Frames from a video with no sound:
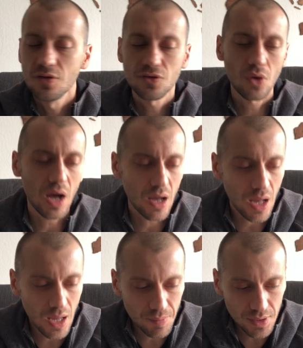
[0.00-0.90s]
So
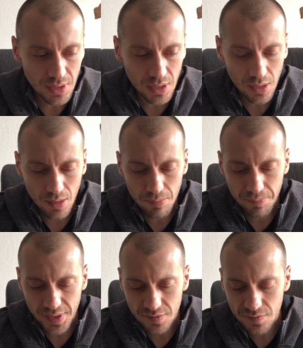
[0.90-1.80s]
I'm gonna,
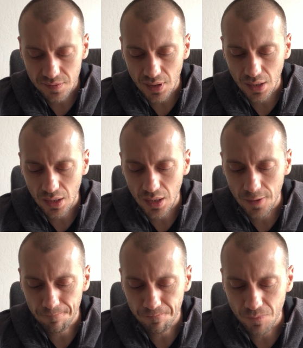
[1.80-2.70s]
based
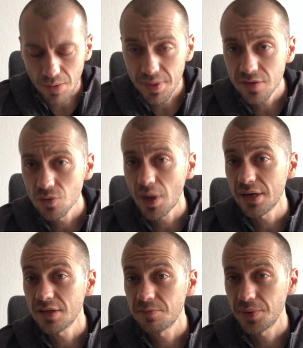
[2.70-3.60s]
on
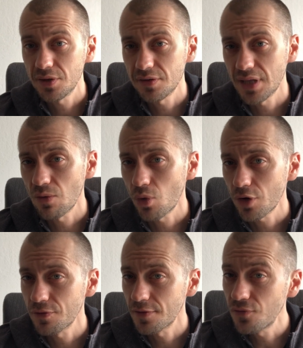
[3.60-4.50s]
my experience, and I
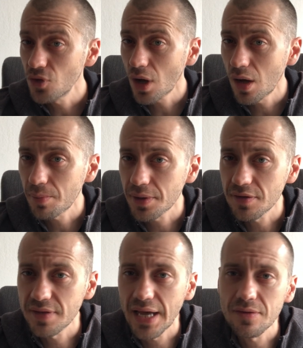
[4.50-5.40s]
work with a few
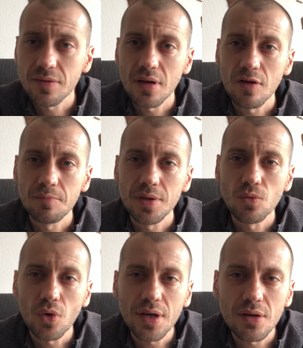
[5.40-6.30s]
companies that have
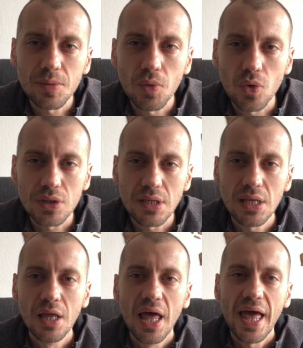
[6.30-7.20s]
been working
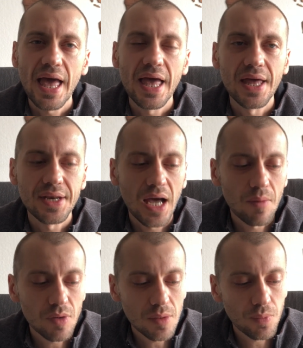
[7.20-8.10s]
remotely, and
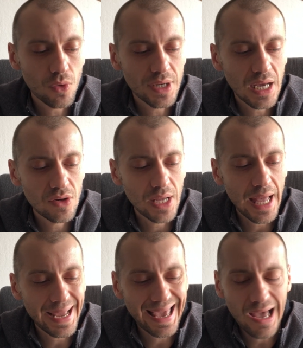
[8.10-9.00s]
I'm gonna point out
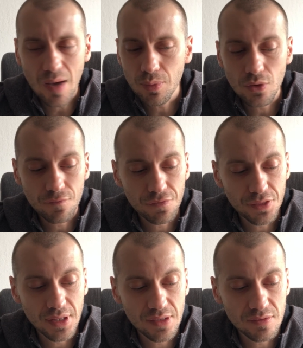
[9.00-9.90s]
a couple of
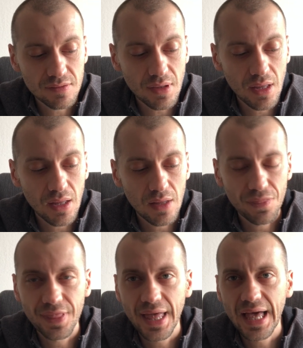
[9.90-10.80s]
things
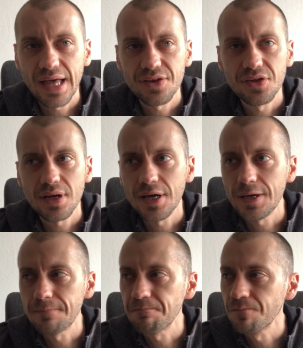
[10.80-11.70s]
that
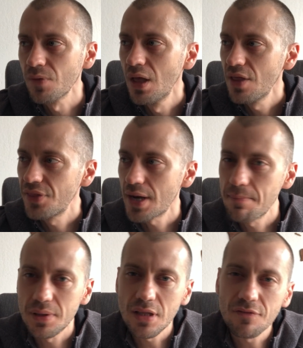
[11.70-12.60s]

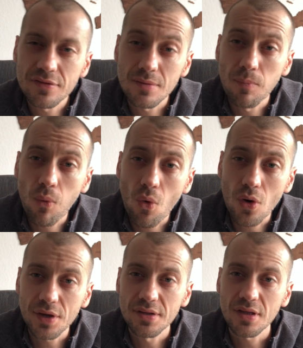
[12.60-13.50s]
I believe is
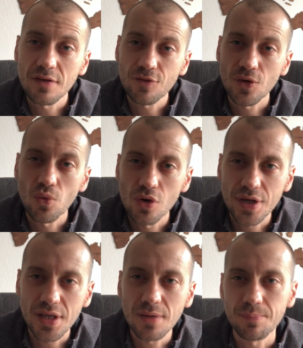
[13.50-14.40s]
important if you
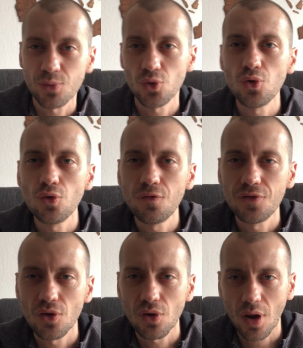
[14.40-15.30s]
want to
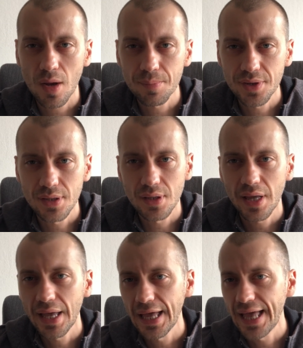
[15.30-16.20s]
improve your
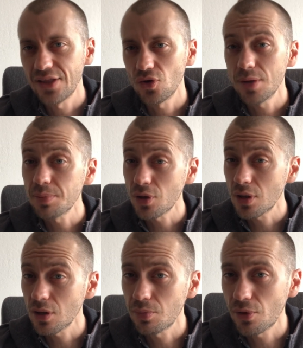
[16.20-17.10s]
company and your
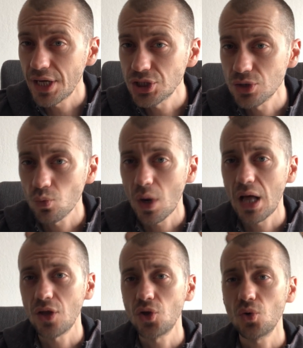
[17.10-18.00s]
employee collaboration
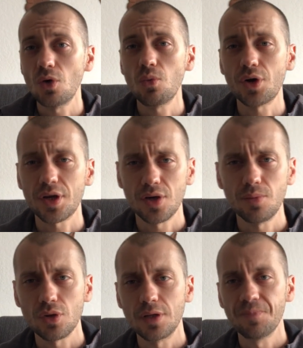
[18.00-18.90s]
while you are working
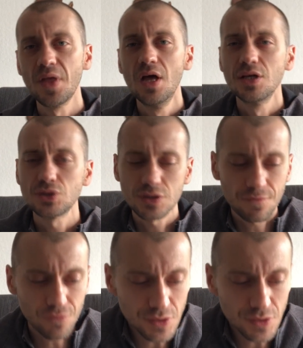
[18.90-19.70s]
remotely. So the